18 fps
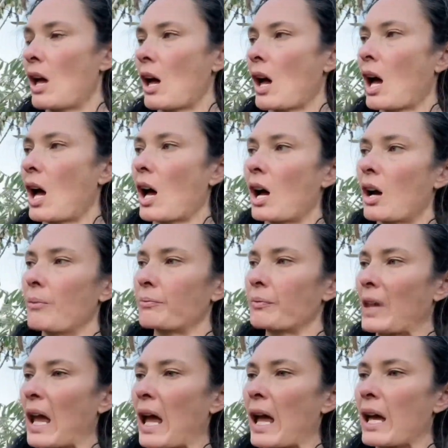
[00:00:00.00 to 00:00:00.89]

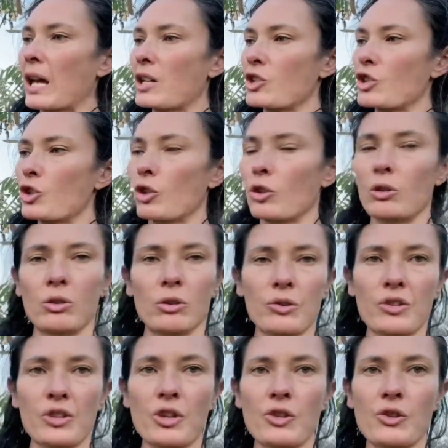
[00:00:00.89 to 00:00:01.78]
And you can
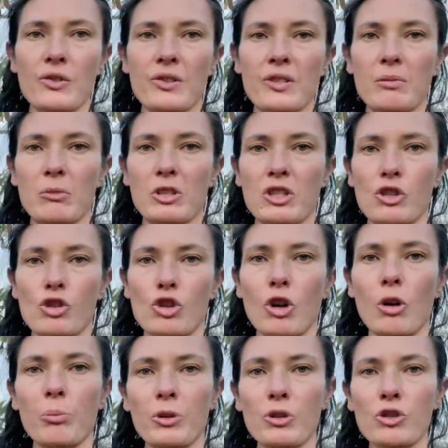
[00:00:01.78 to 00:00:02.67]
also use them as a
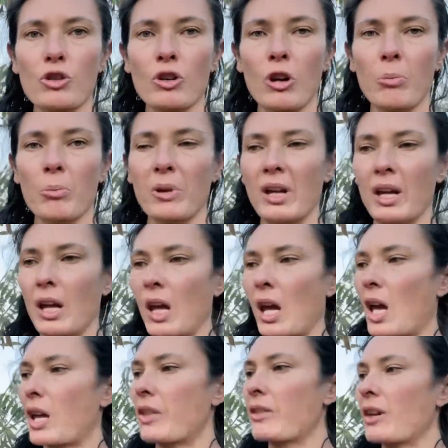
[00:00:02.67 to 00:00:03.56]
chop and drop,
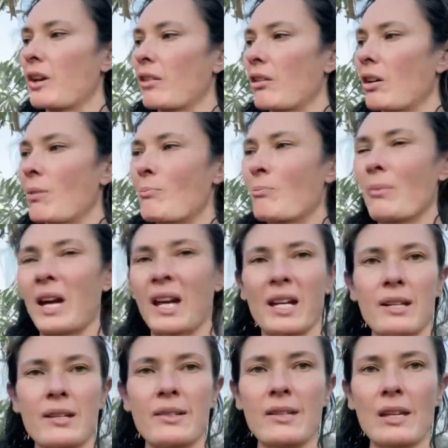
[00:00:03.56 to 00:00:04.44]
and they're
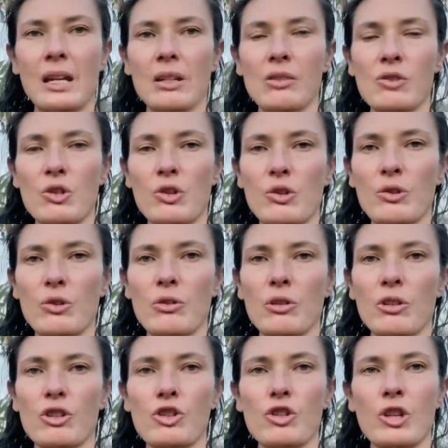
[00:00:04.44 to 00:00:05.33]
amazing
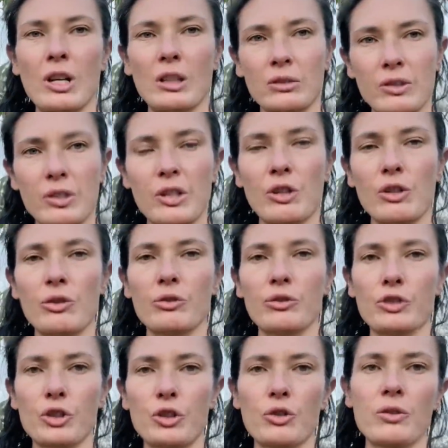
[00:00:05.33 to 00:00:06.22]
to shelter your
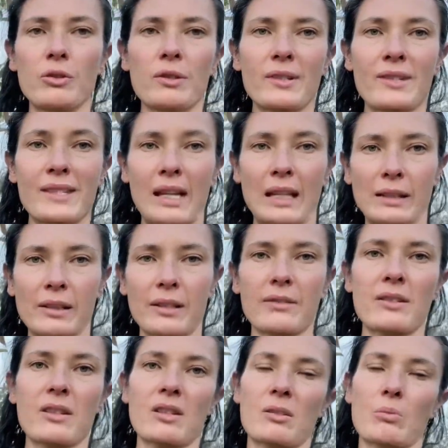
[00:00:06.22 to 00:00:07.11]
new
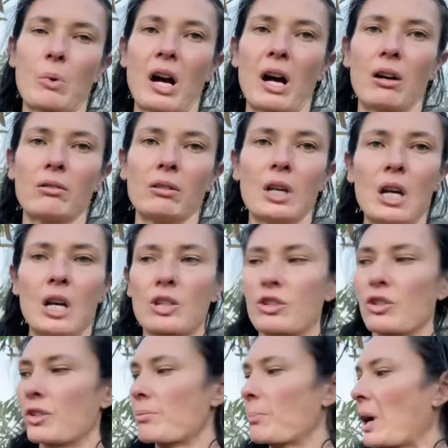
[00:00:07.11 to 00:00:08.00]
seedlings as well,
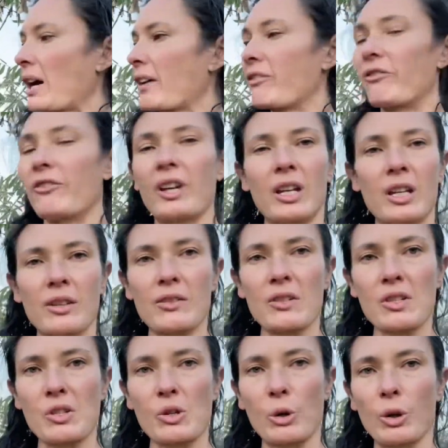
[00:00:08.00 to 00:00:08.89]
just by feeding the
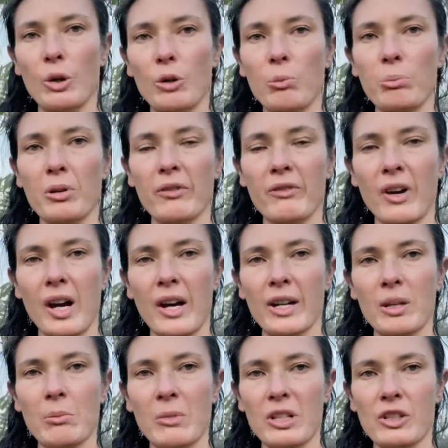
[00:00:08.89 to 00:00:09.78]
soil,
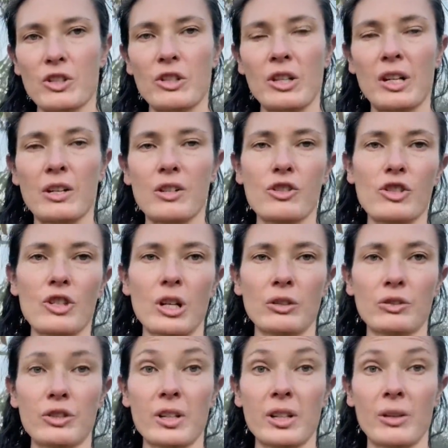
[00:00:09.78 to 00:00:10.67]
providing much needed
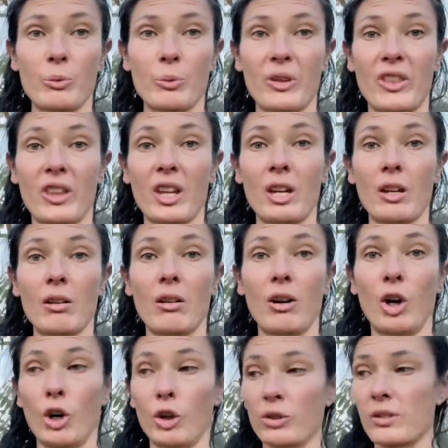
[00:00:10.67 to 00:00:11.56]
shelter with the
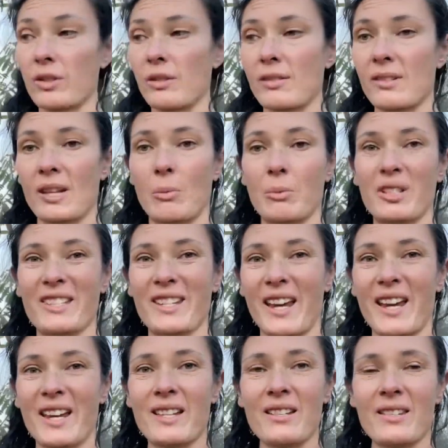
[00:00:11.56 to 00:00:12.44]
hot summer
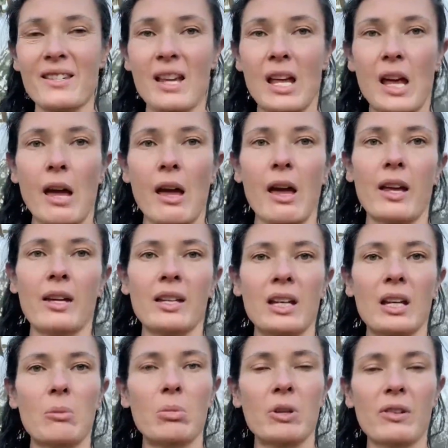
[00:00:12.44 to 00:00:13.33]
days and
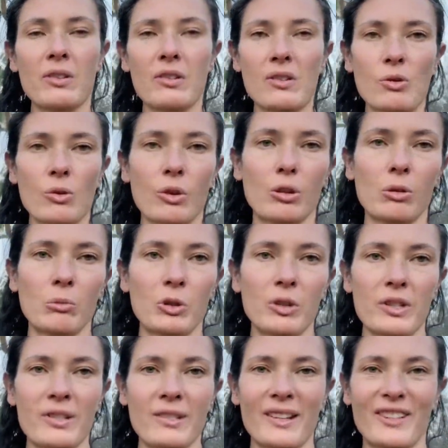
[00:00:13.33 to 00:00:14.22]
keeping the soil
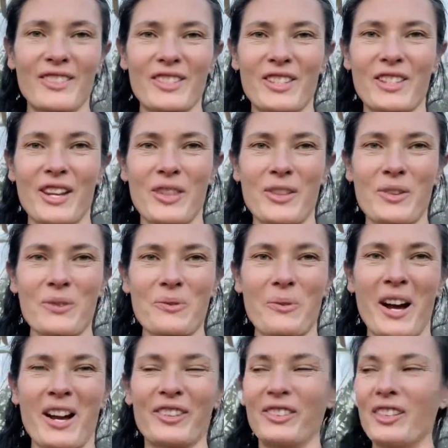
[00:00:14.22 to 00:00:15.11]
moist underneath as
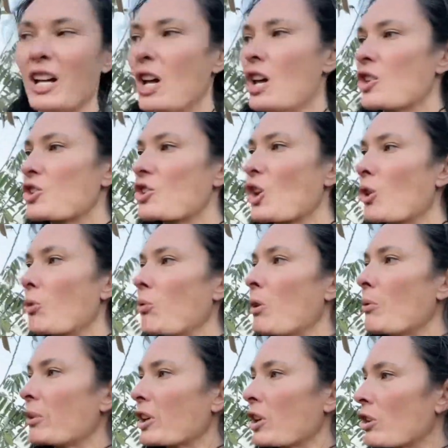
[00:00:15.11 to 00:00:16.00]
well. So
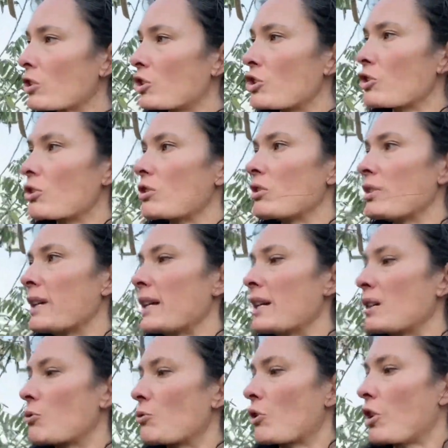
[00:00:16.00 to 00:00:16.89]
what we're going to do
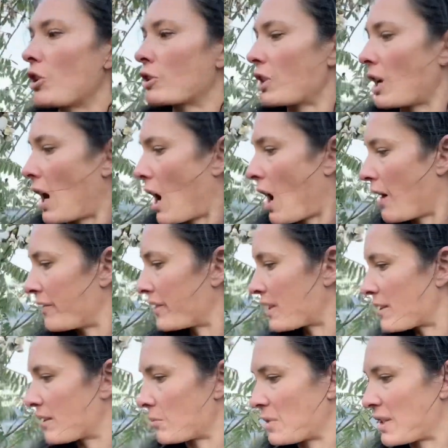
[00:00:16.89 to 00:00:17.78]
is we're going to
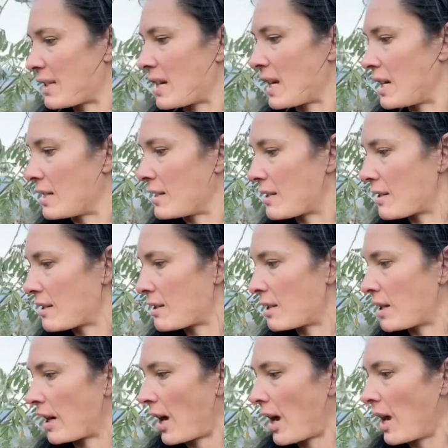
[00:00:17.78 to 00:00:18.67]
harvest some seeds
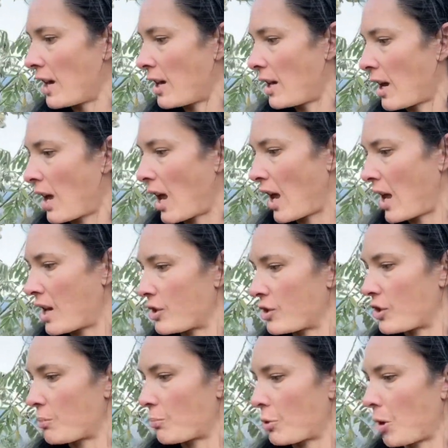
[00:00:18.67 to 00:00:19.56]
today
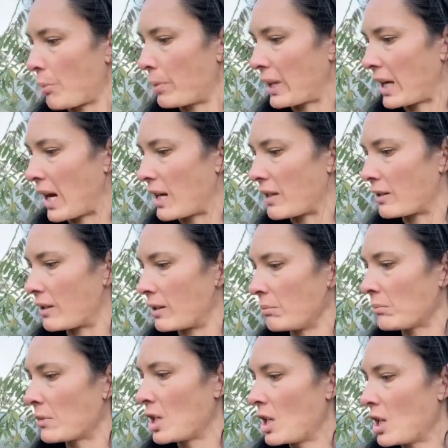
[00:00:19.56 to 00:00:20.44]
and propagate
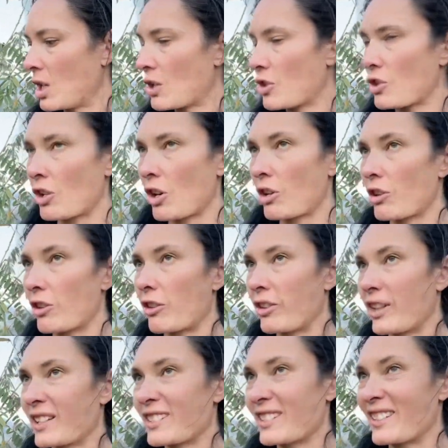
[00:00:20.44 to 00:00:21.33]
them. So the
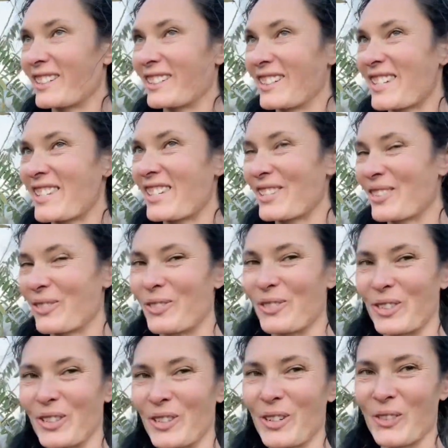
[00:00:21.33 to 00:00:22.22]
thing to listen
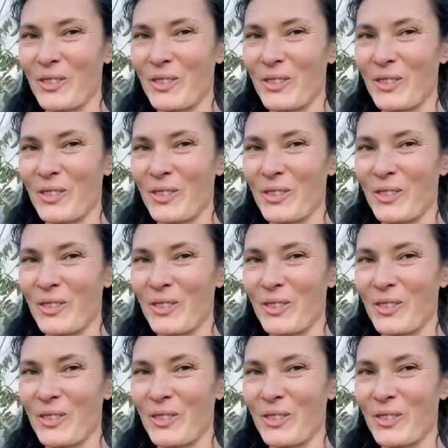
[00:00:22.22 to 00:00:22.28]
for